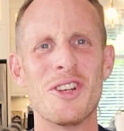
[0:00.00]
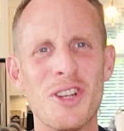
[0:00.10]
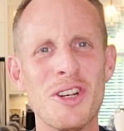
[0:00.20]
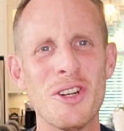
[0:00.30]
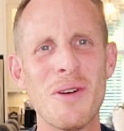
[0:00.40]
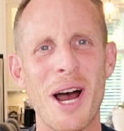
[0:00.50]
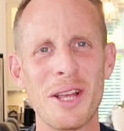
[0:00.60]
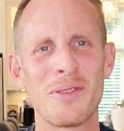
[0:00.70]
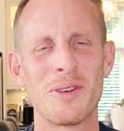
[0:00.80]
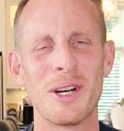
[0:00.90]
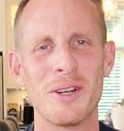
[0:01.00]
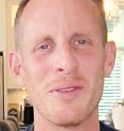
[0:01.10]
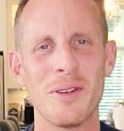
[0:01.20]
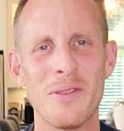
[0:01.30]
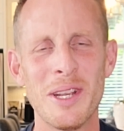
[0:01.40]
should you ask for
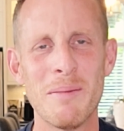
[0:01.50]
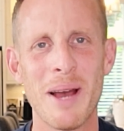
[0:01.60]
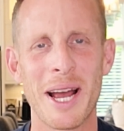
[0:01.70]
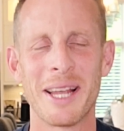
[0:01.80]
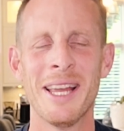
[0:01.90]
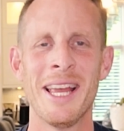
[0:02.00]
interview feedback?